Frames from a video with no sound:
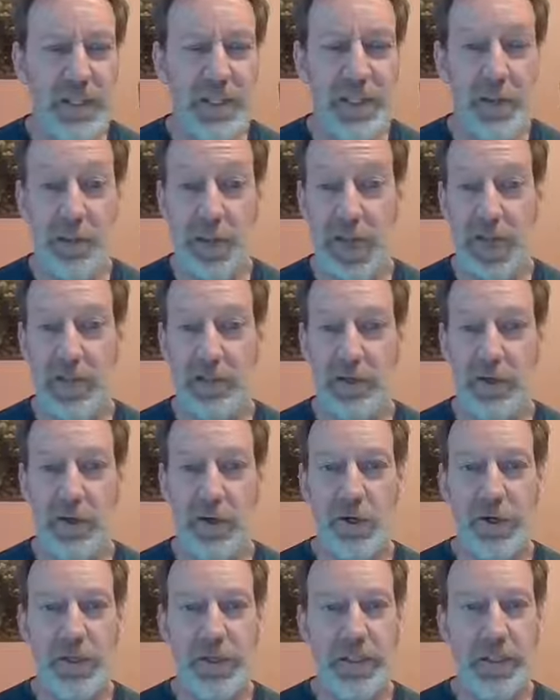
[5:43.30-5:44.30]
something i
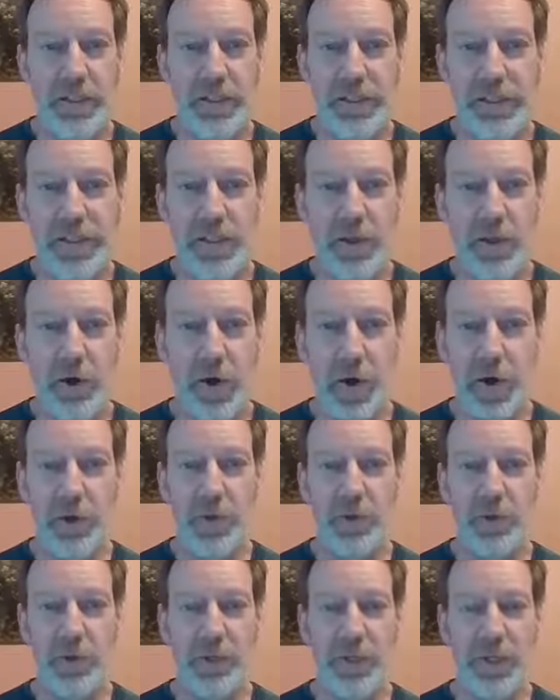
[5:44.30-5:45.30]
learned uh, in an
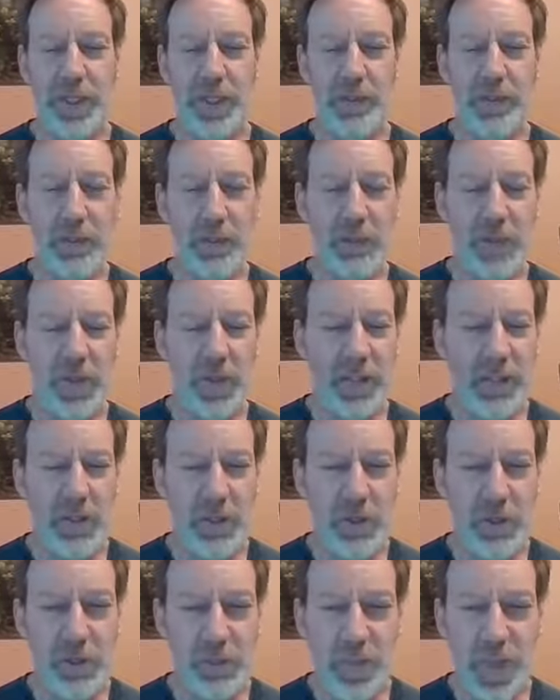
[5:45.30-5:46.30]
article on the news in
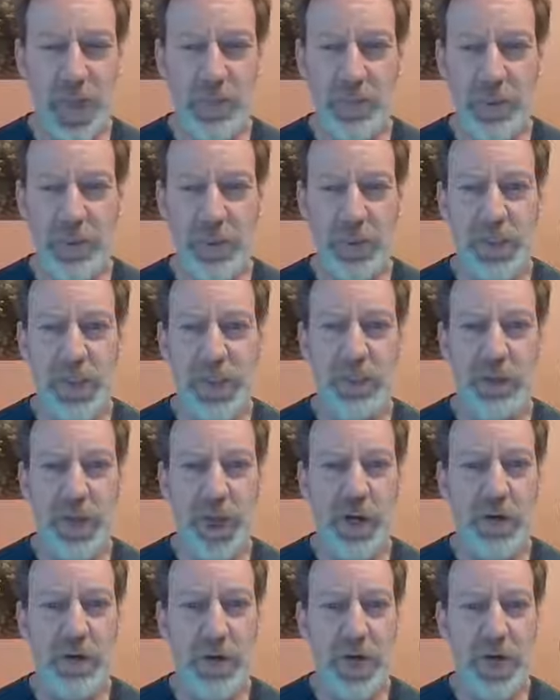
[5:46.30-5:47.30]
the newspaper was that
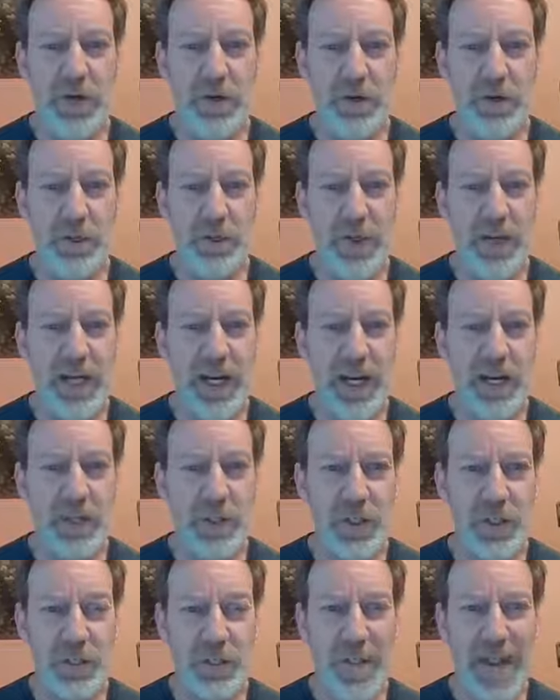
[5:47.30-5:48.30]
generators can
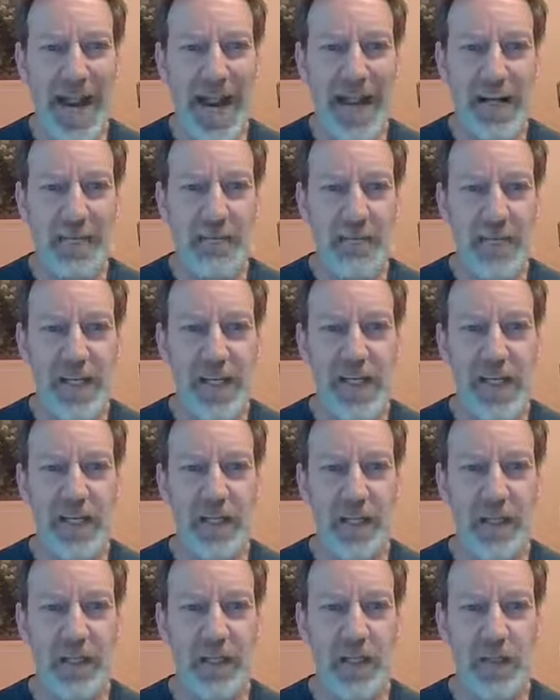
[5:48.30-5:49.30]
actually backfeed
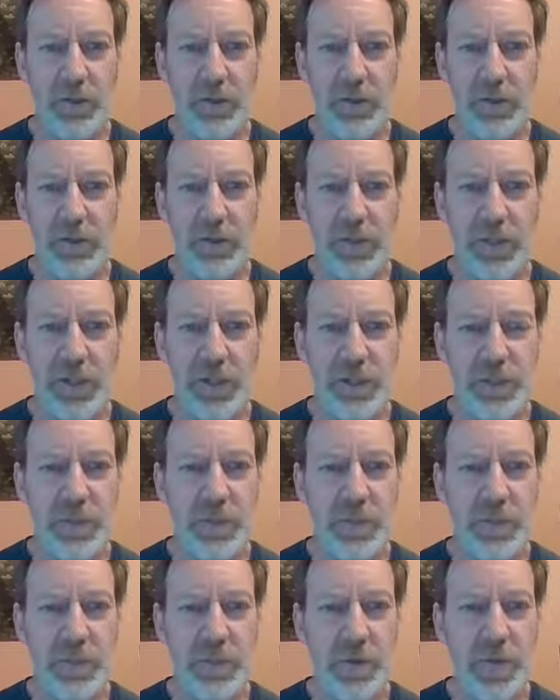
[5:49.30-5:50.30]
electrical
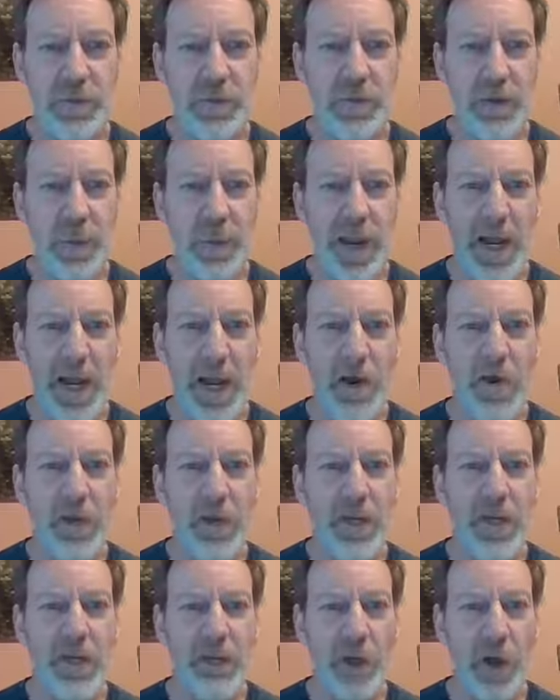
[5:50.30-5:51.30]
systems so even though
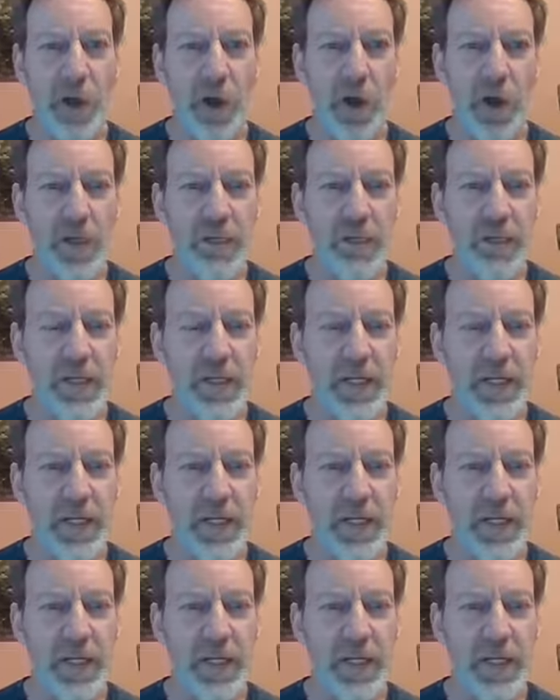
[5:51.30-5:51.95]
power is off